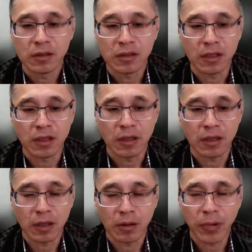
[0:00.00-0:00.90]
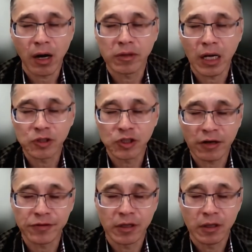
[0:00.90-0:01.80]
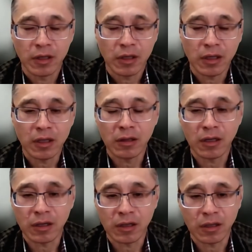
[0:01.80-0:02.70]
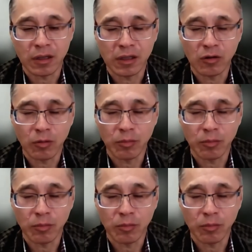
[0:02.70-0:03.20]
the paradigm shift in the,